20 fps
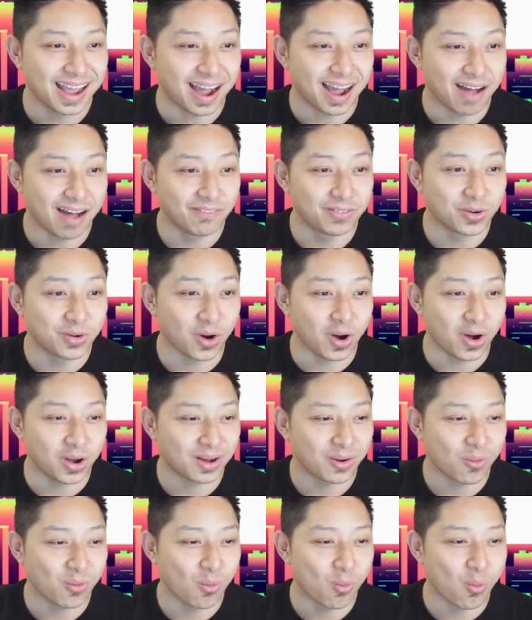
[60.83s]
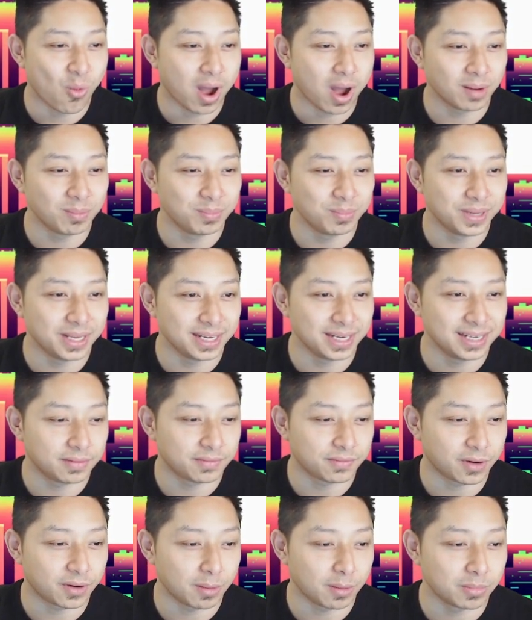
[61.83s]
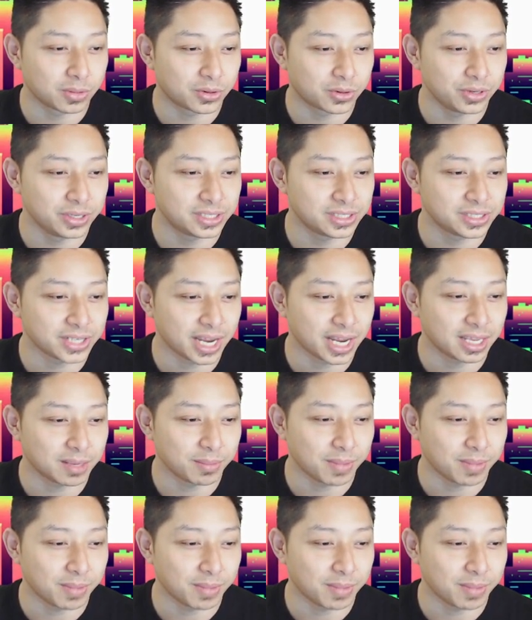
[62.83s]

I've got one bid from Chris Jacob